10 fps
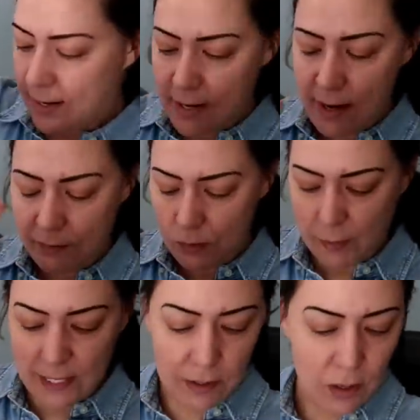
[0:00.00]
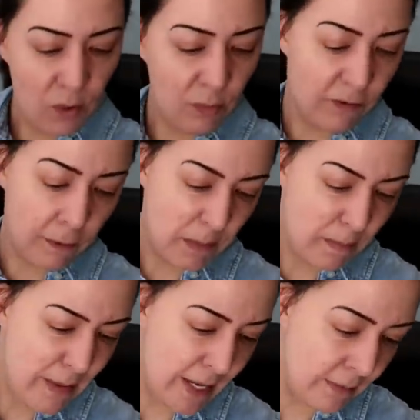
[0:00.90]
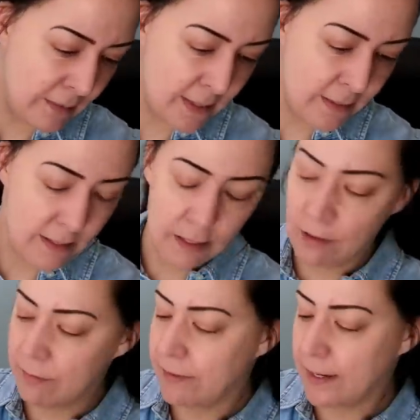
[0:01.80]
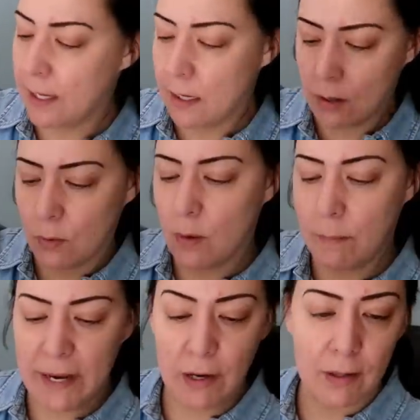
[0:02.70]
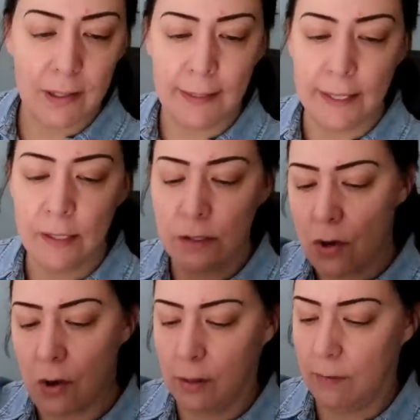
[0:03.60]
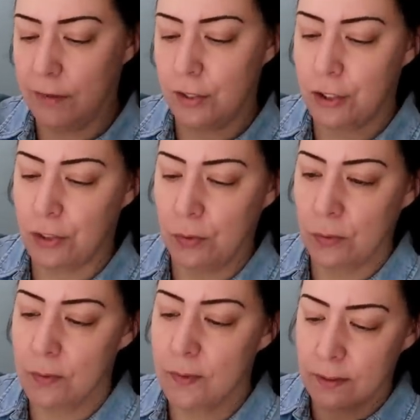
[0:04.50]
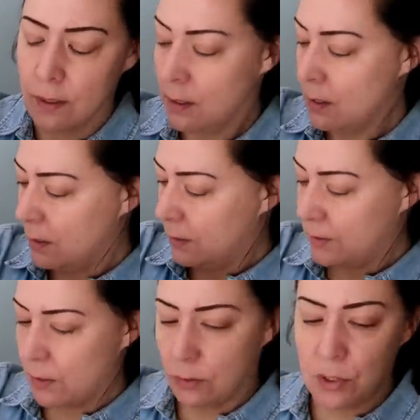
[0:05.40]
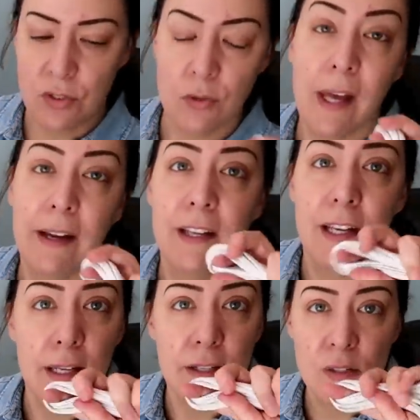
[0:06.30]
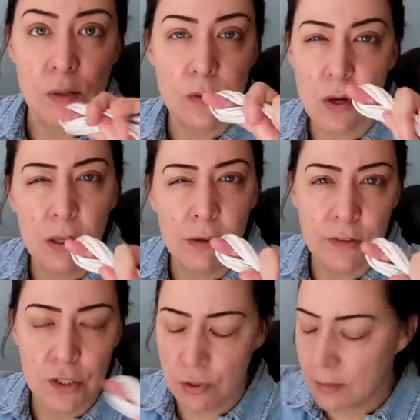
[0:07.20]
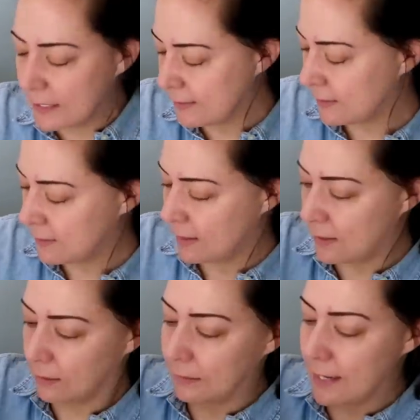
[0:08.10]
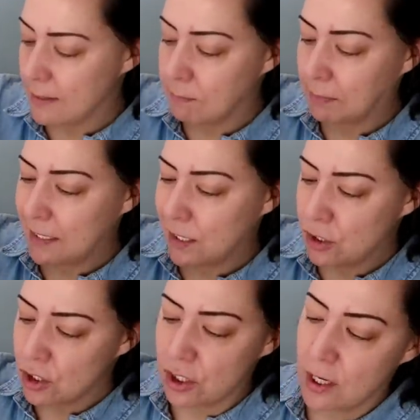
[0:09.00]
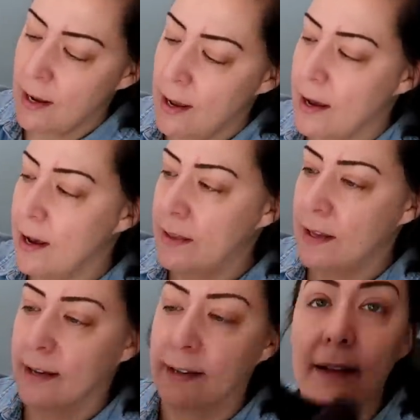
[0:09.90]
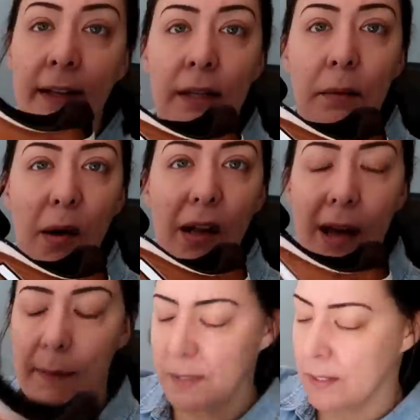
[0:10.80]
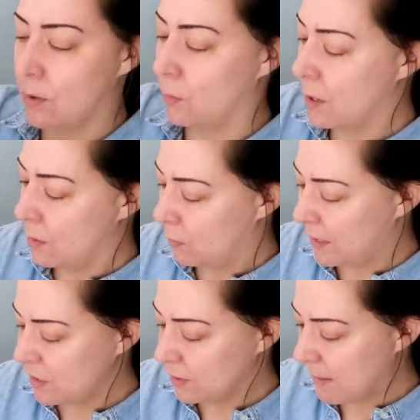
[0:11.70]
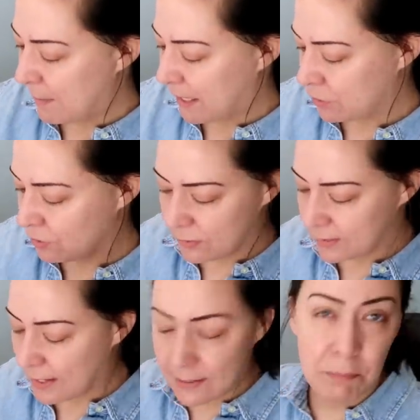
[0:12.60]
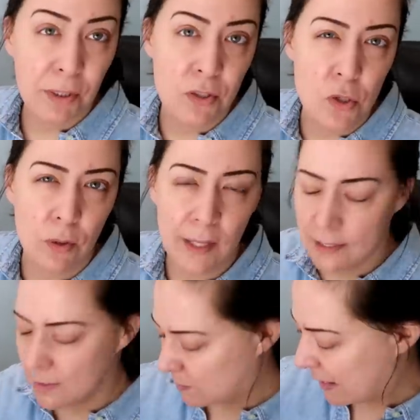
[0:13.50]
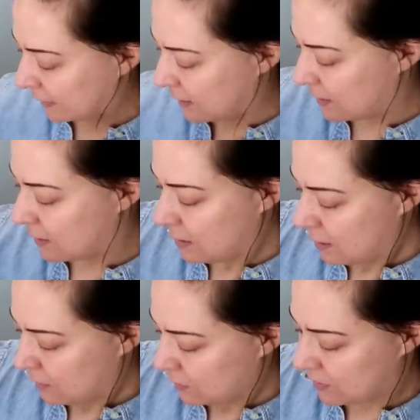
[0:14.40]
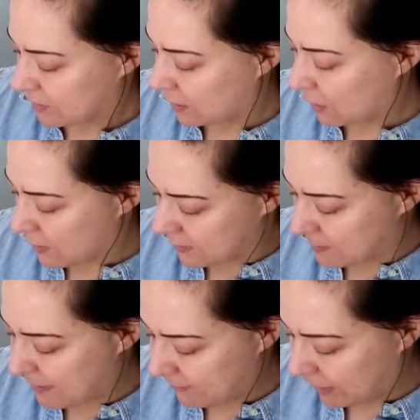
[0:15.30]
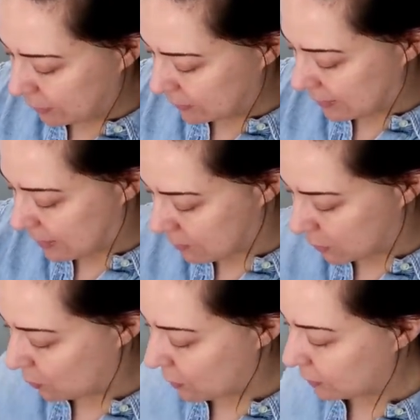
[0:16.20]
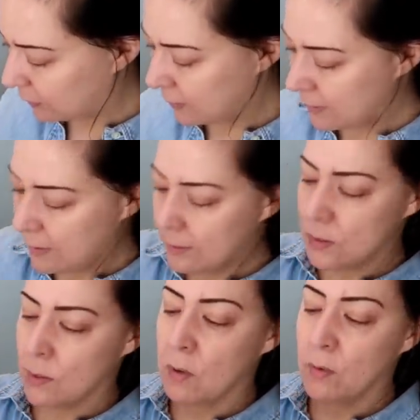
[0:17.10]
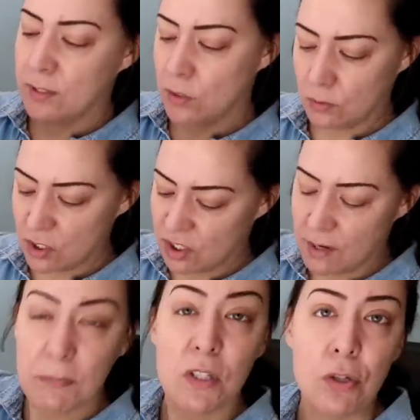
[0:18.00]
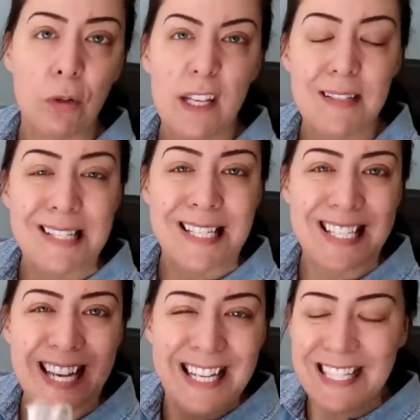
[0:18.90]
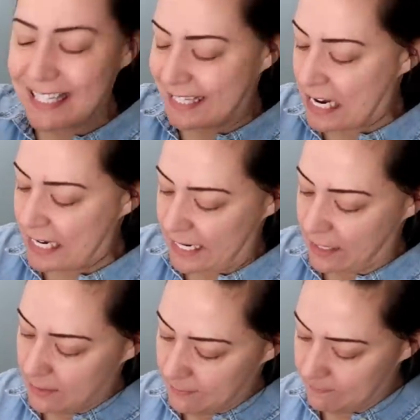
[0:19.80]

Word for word: And after we got home from the bins and did our video, Bear cleaned all of the shoes. So to do that, he soaked all of the shoelaces in a light bleach and then cleaned them all up. So when I took my pictures, I didn't put the shoelaces back in. It's just gonna cause my fingers a lot more work. So I'm going to just ship the shoelaces inside.